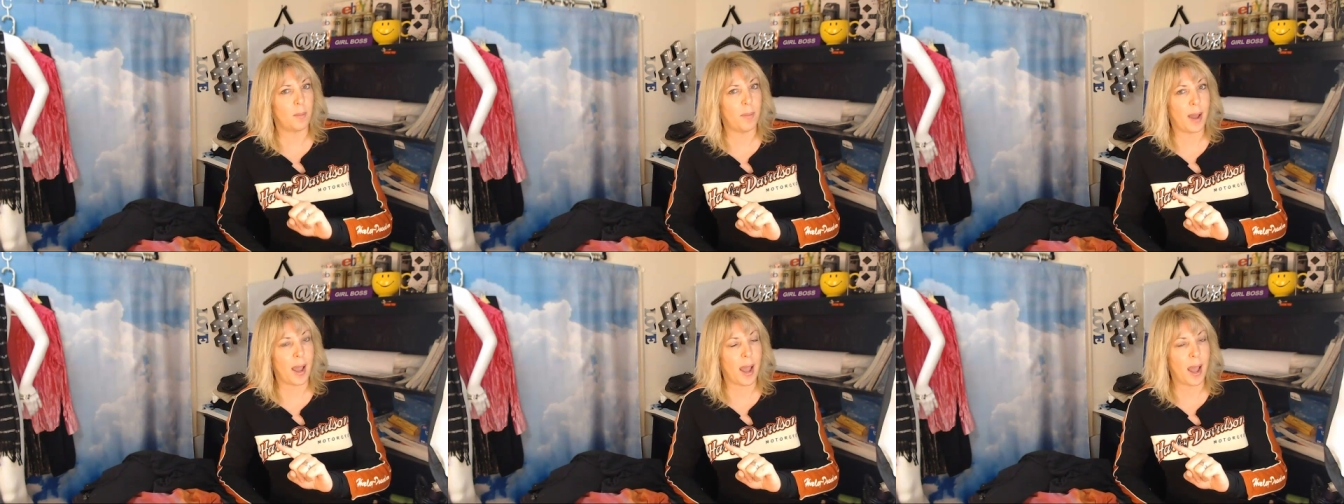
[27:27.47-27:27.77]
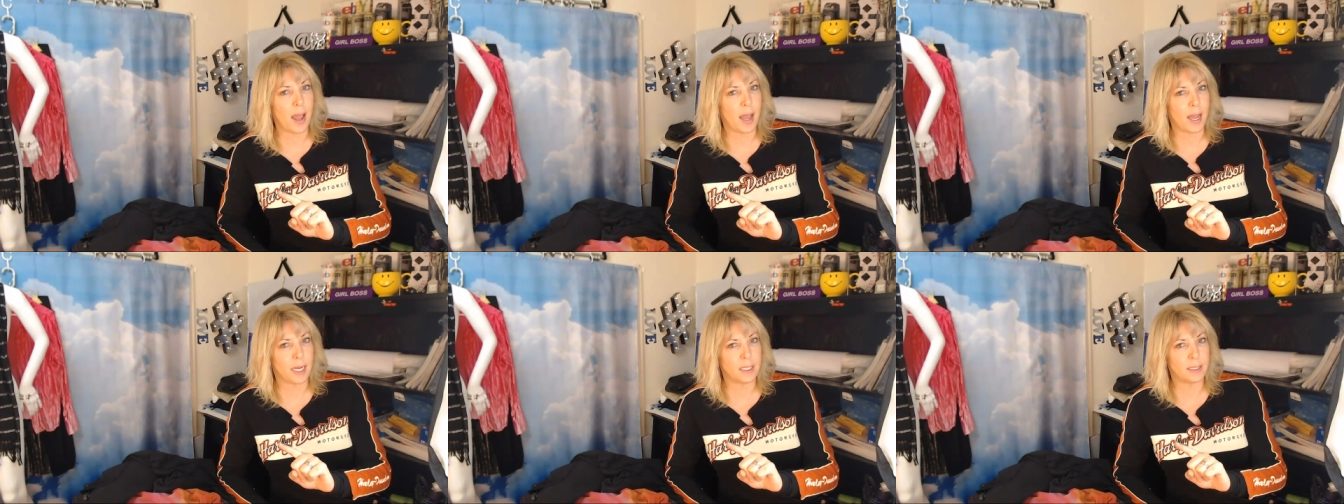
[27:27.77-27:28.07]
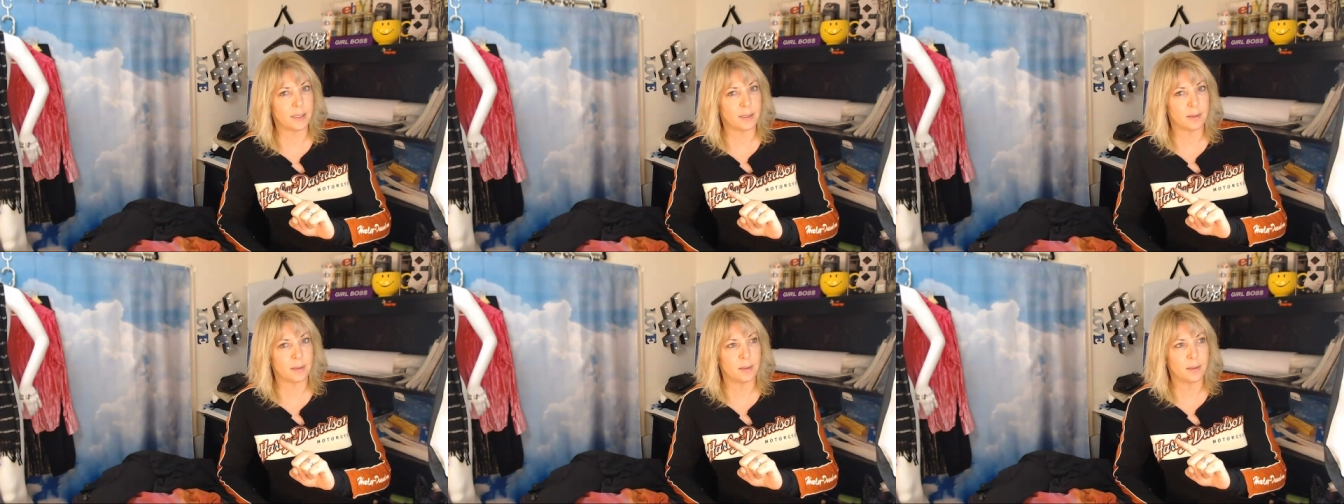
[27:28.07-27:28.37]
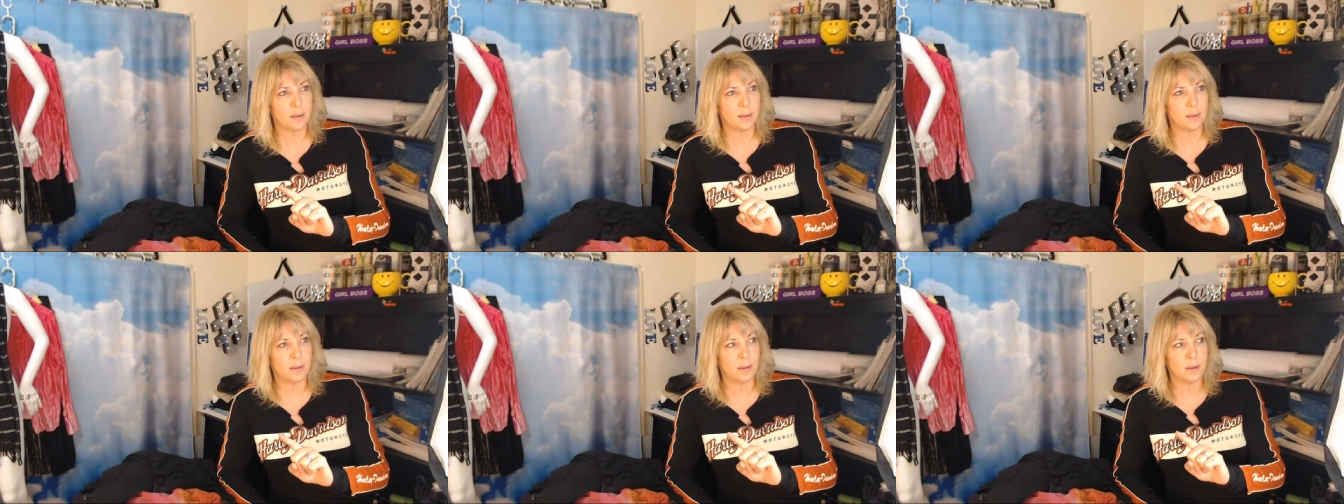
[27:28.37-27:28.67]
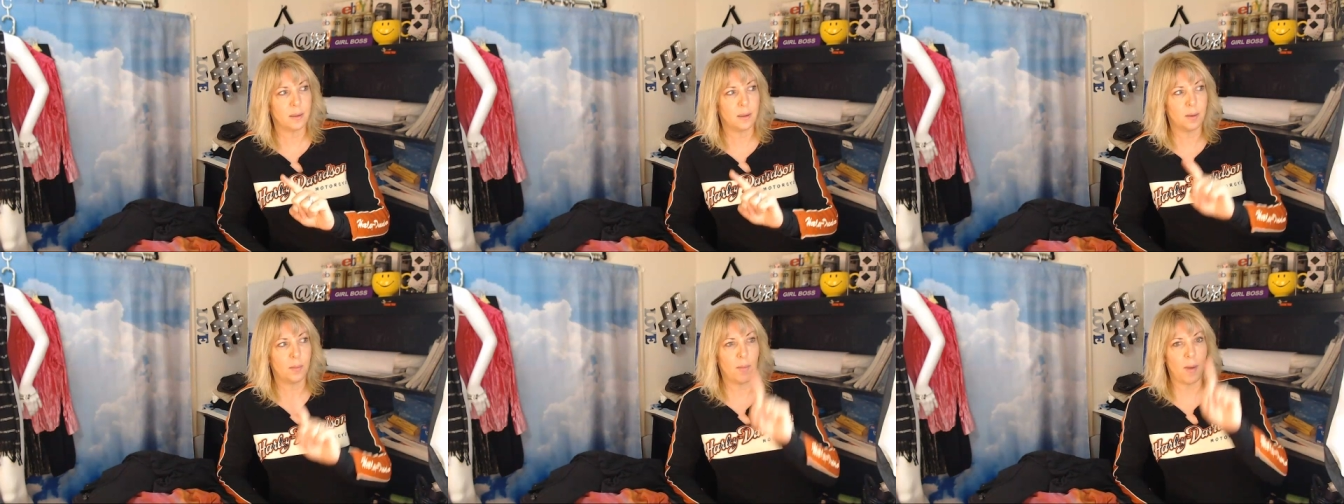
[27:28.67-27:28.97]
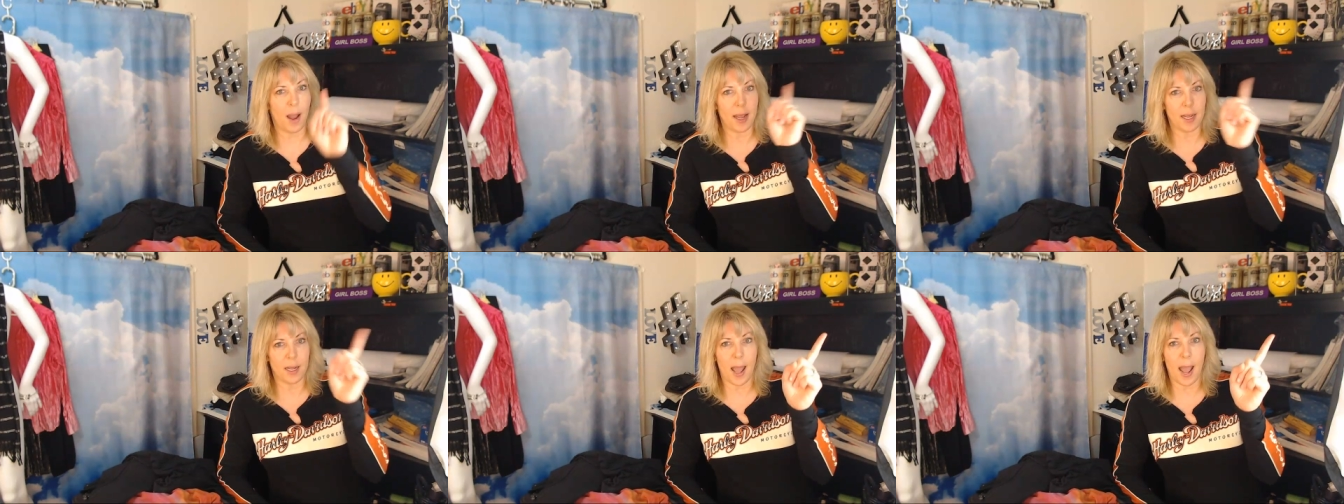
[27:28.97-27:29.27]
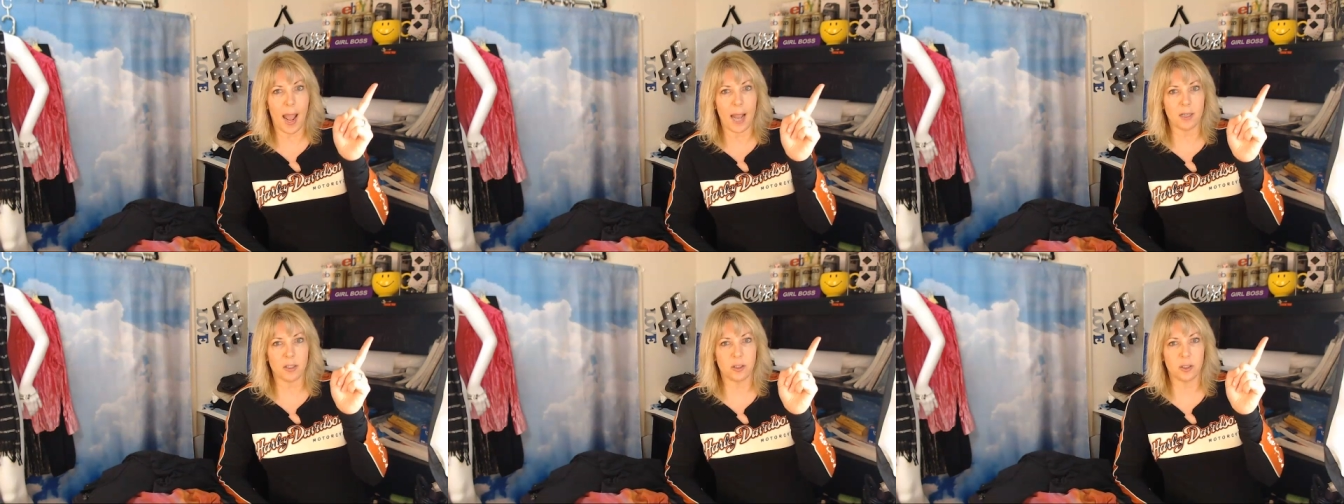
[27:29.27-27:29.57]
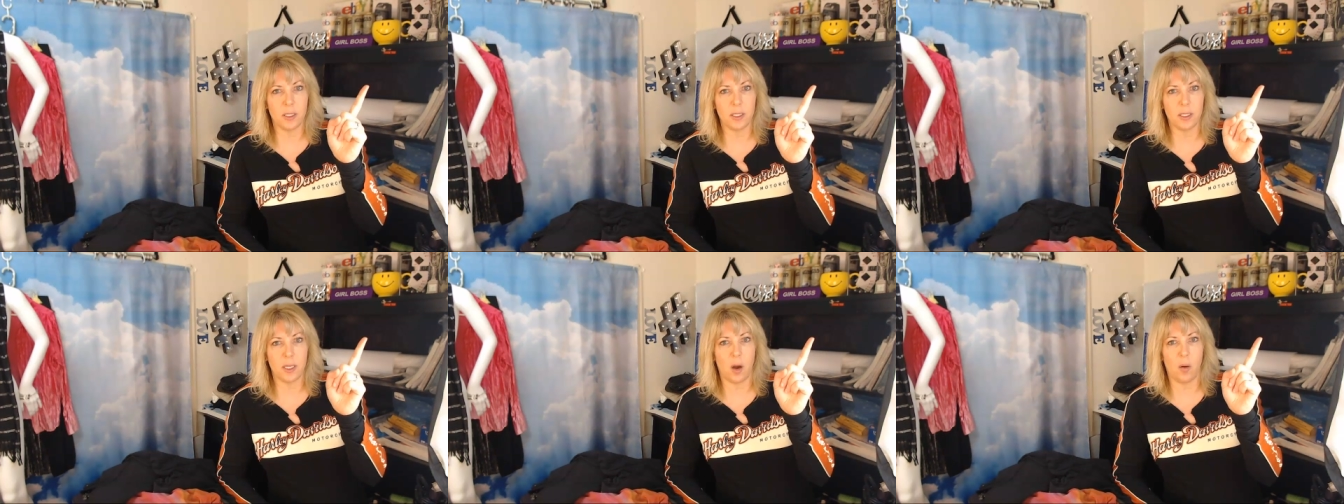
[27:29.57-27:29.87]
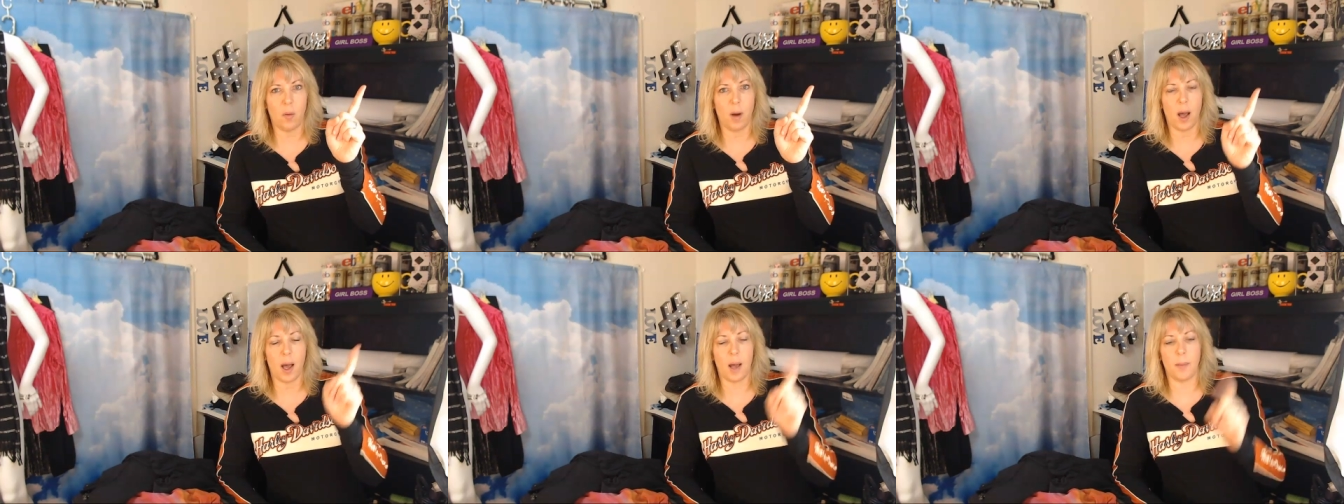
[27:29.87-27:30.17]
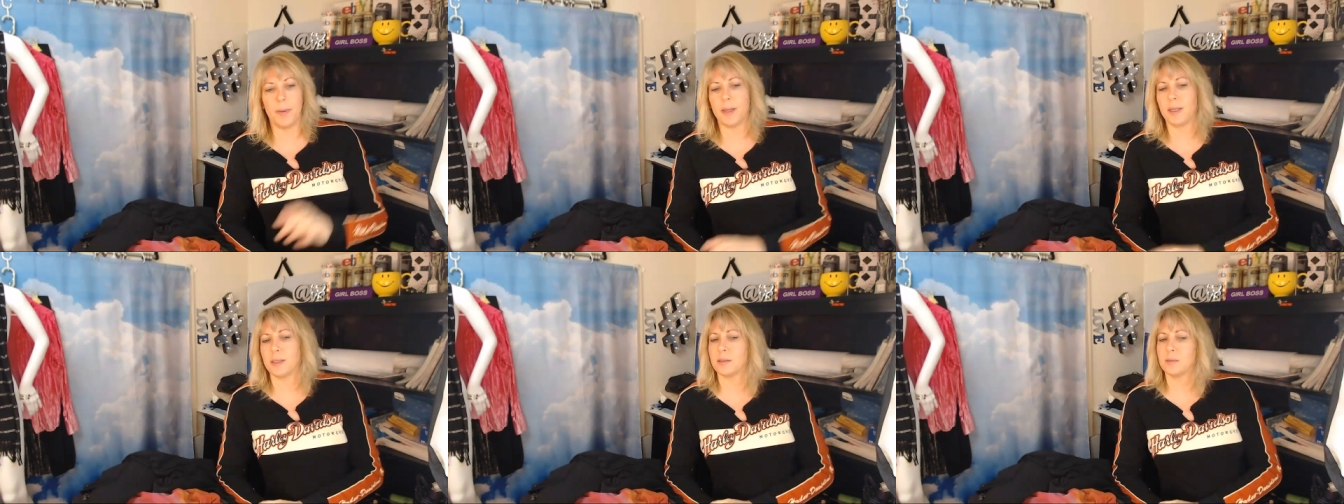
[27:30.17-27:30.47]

bags might actually go up